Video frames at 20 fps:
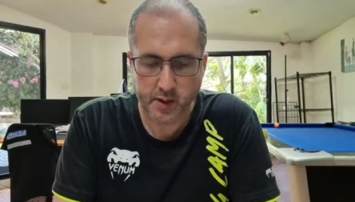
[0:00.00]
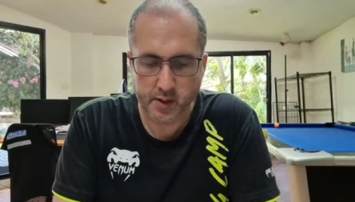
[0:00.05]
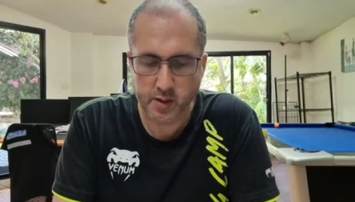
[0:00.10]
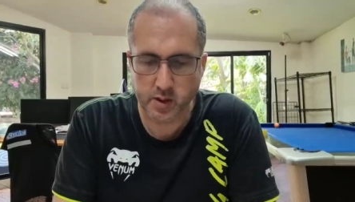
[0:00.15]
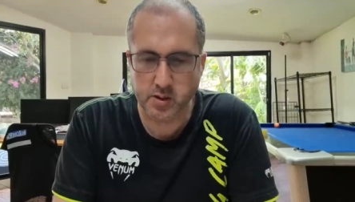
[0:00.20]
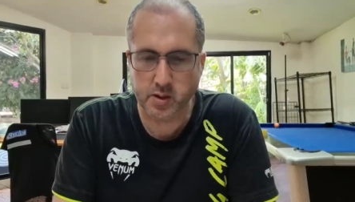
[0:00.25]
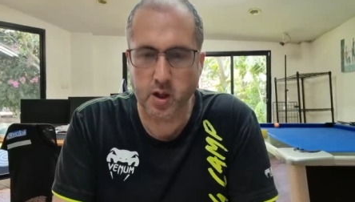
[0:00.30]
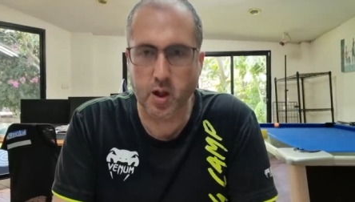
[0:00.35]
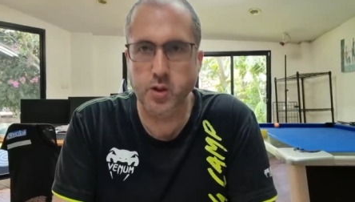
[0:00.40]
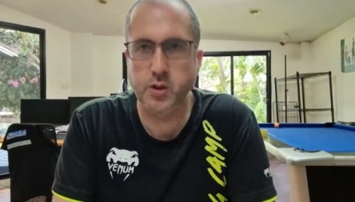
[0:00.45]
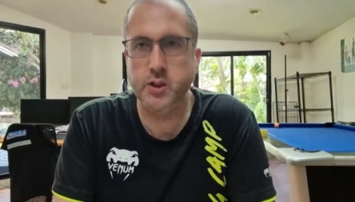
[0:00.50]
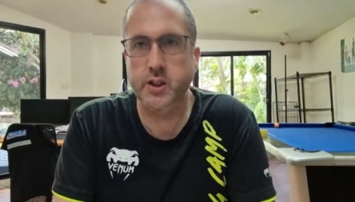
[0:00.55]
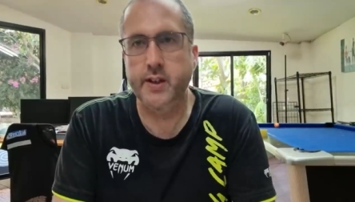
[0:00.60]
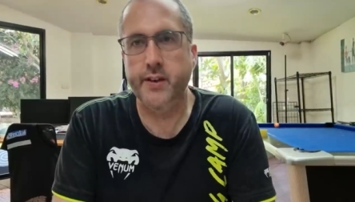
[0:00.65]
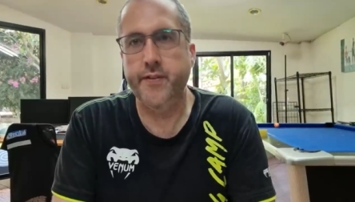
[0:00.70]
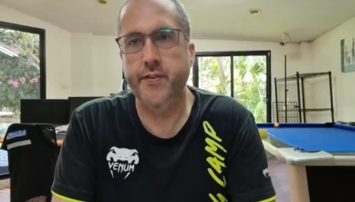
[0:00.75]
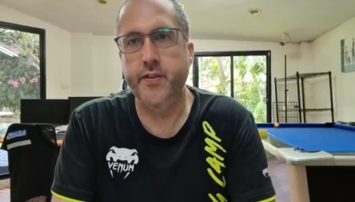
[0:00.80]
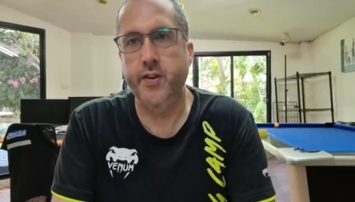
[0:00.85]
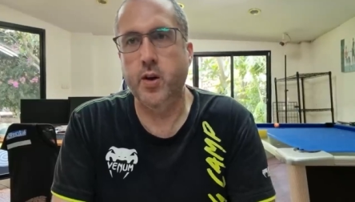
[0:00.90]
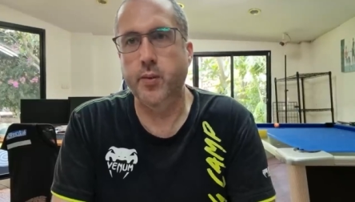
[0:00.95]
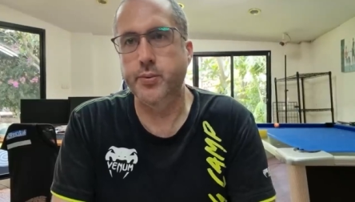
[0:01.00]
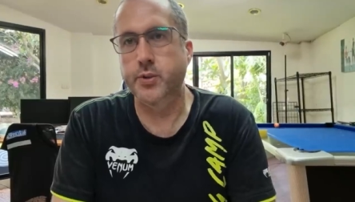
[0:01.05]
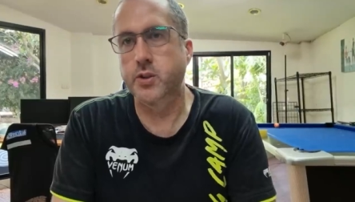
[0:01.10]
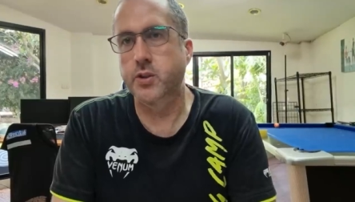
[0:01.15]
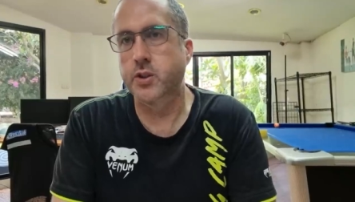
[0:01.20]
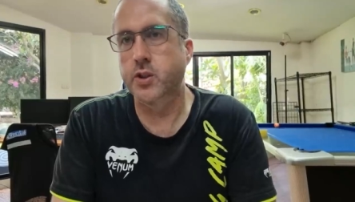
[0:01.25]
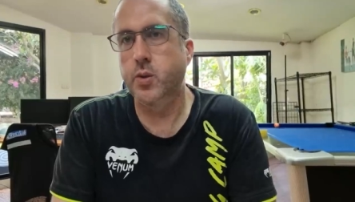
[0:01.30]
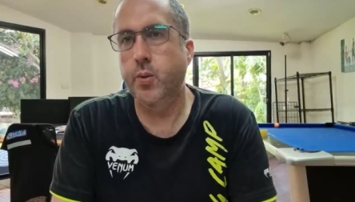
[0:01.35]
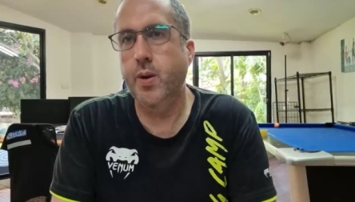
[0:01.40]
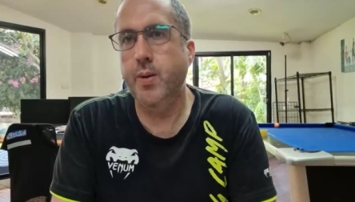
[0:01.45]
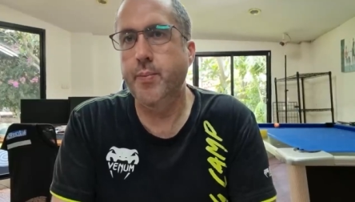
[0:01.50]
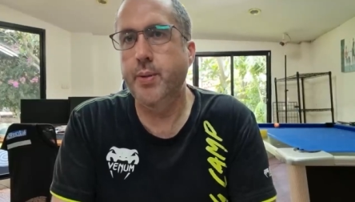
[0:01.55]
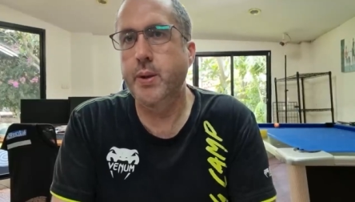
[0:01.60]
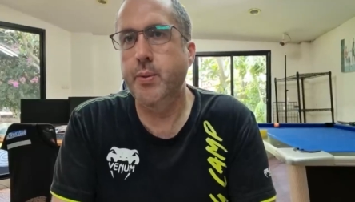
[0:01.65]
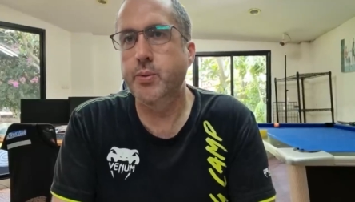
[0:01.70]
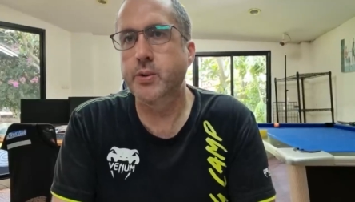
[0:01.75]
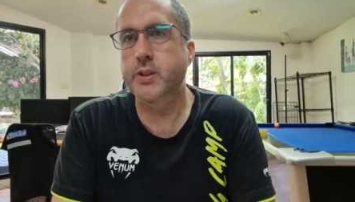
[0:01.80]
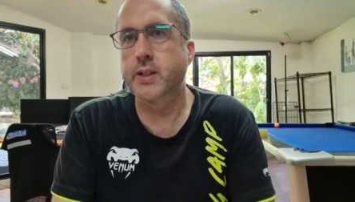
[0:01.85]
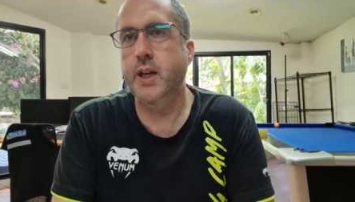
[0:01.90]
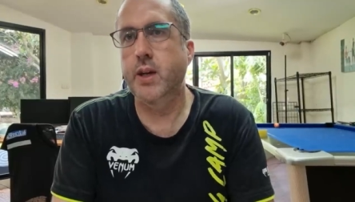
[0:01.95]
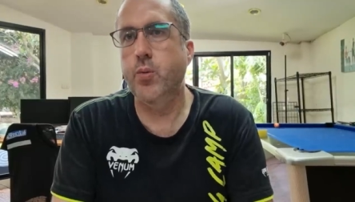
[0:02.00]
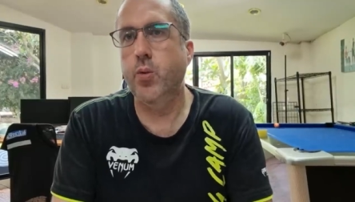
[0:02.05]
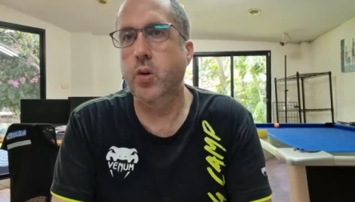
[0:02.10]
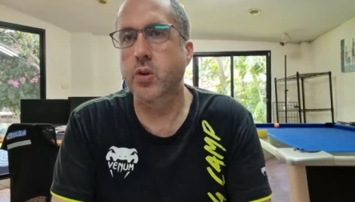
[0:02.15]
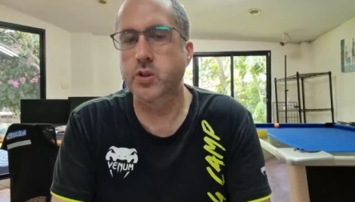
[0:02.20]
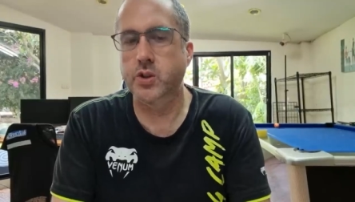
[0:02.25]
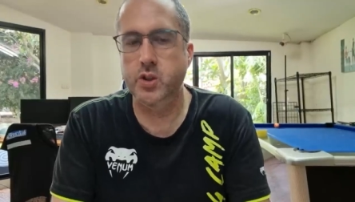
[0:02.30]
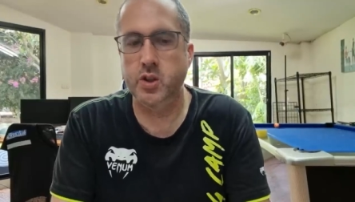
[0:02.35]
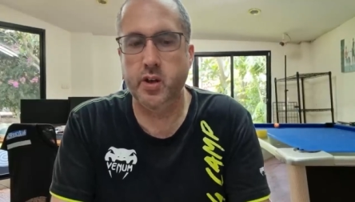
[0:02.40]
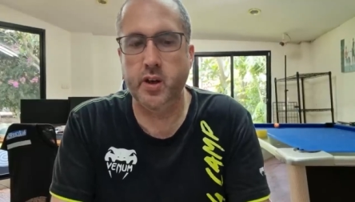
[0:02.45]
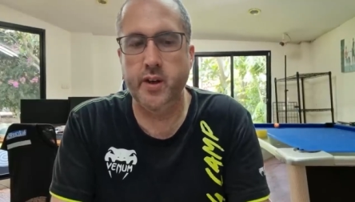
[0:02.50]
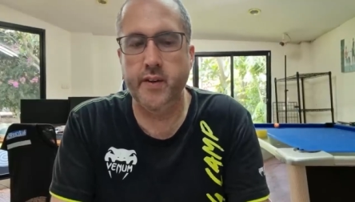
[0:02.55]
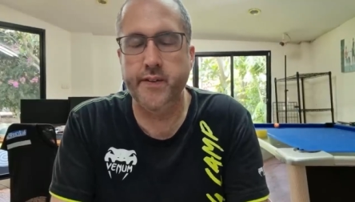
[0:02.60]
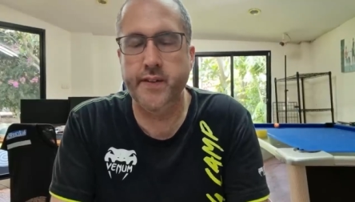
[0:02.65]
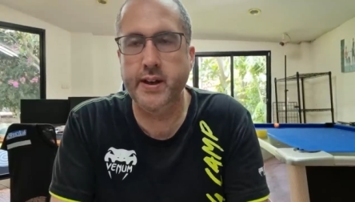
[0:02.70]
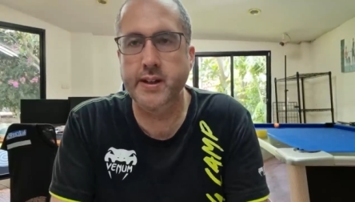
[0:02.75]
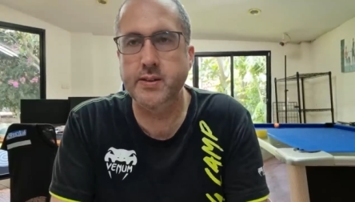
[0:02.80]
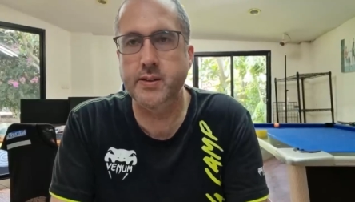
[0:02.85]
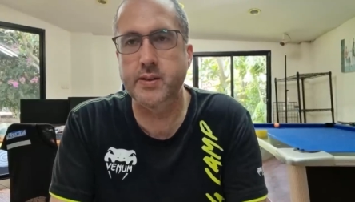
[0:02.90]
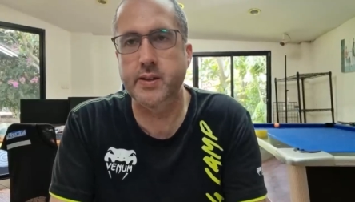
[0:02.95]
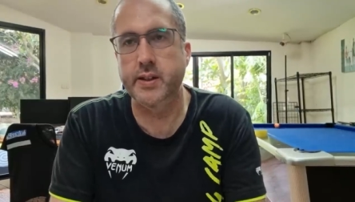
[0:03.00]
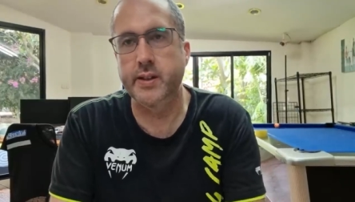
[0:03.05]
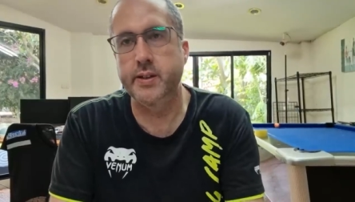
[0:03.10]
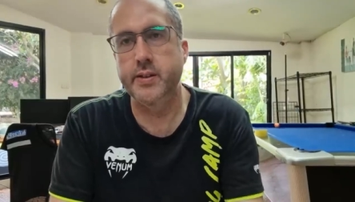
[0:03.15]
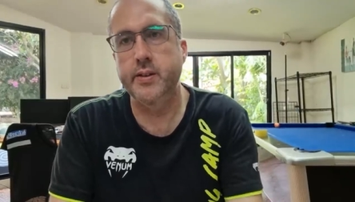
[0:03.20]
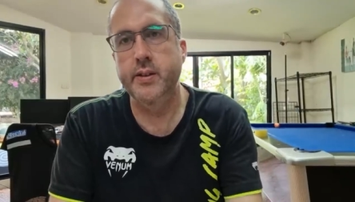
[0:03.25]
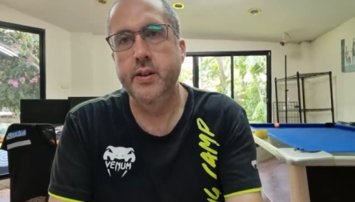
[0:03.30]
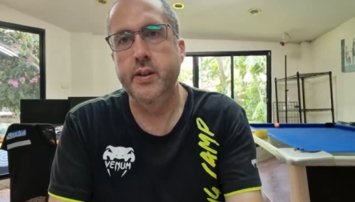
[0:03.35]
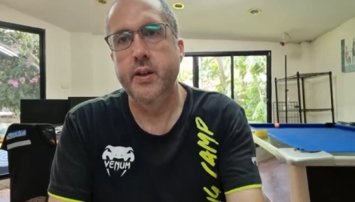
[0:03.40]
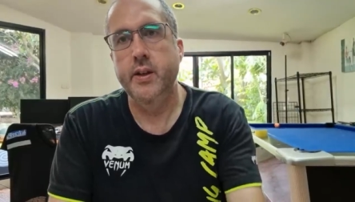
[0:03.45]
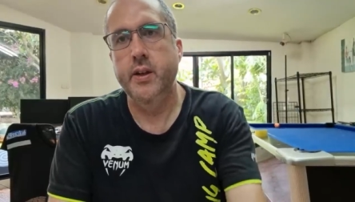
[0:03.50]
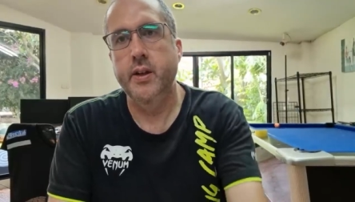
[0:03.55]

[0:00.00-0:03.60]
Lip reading: There's loads of different options. So when people say, what should I invest in?